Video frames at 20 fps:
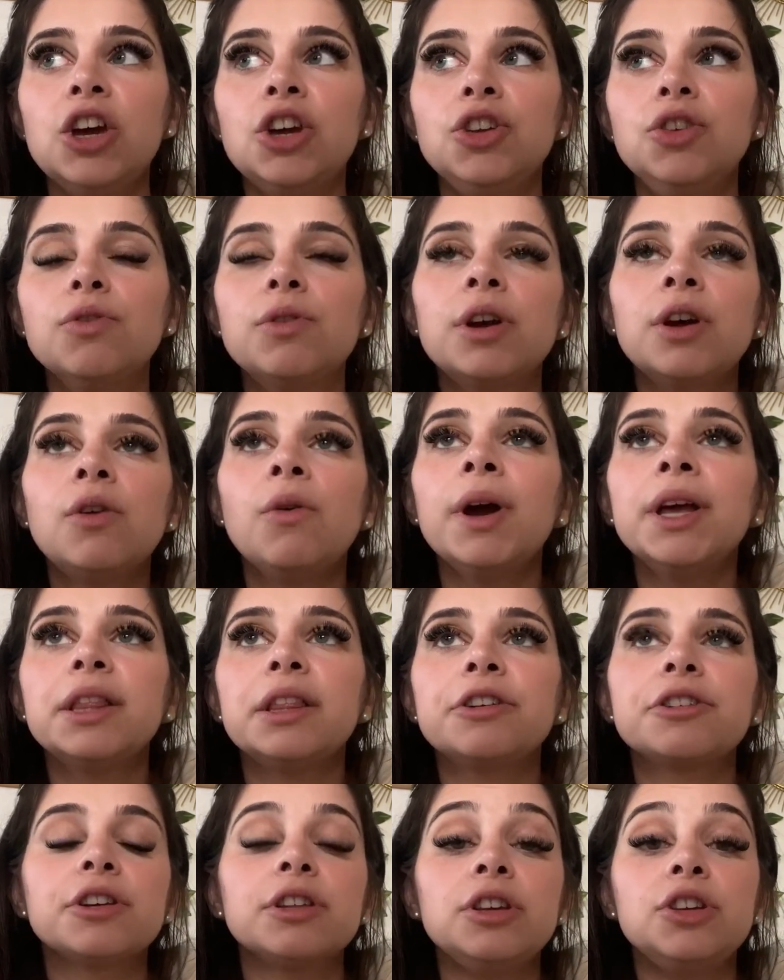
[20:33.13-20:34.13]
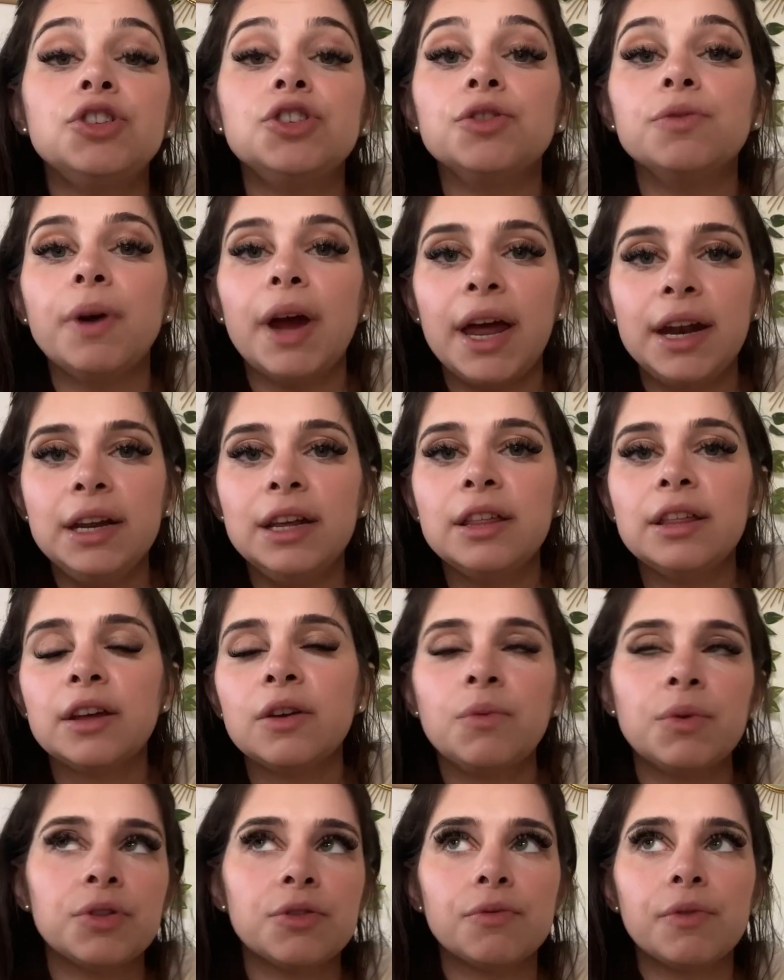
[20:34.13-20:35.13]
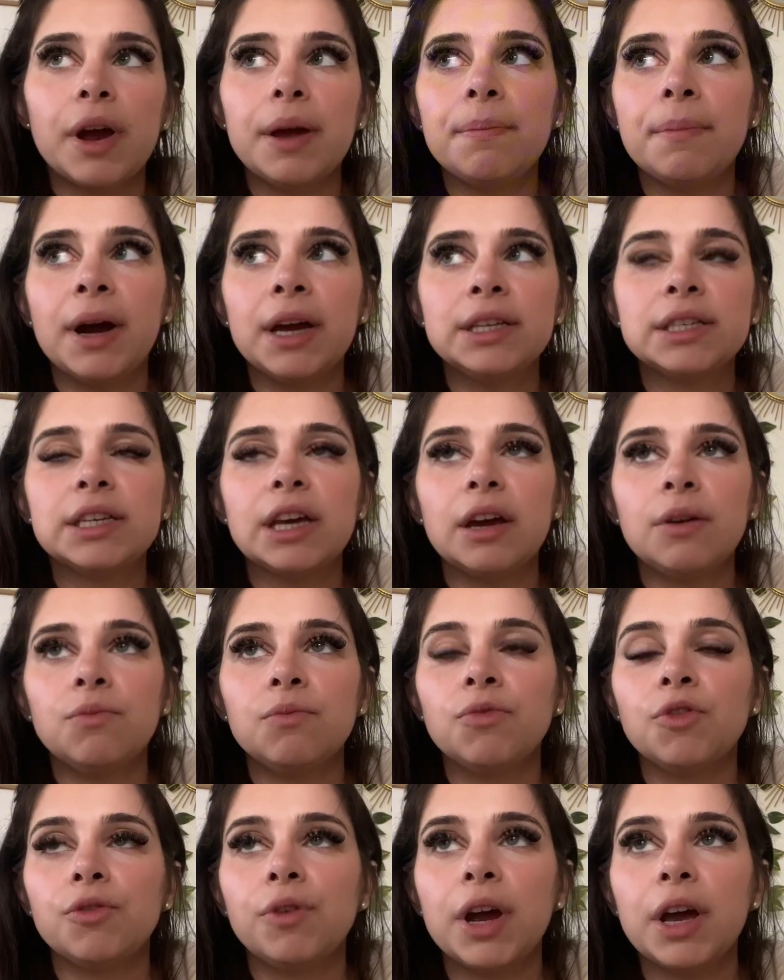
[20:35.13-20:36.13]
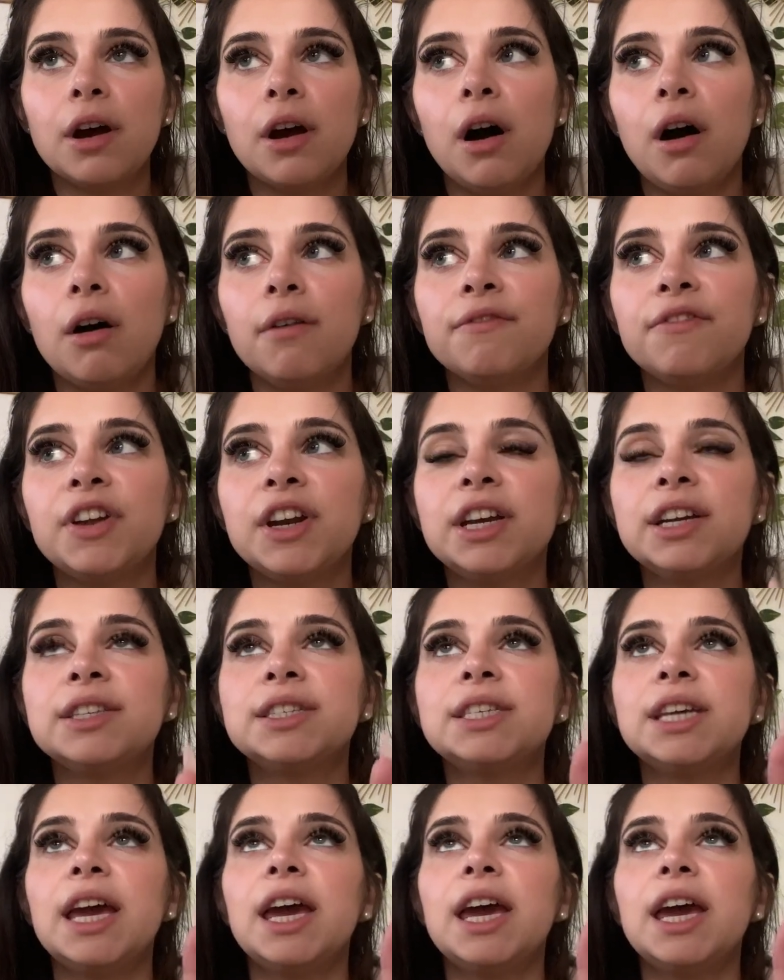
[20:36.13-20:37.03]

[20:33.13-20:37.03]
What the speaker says: You can quite literally do anything with the right mindset and the right confidence.